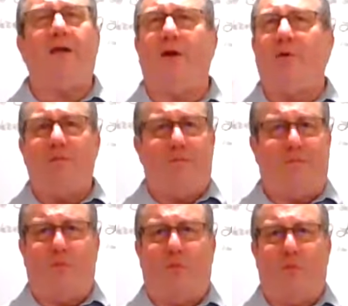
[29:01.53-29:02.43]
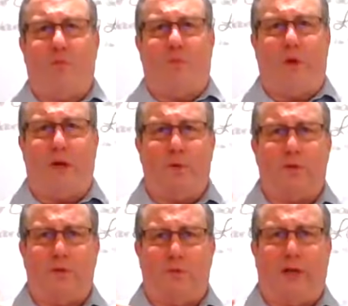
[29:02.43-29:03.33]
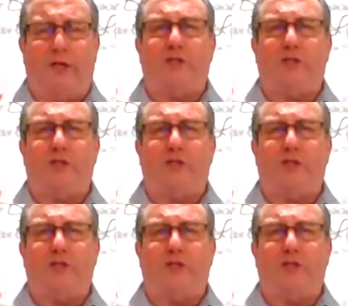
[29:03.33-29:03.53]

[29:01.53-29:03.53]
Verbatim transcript: you know, when he would, when he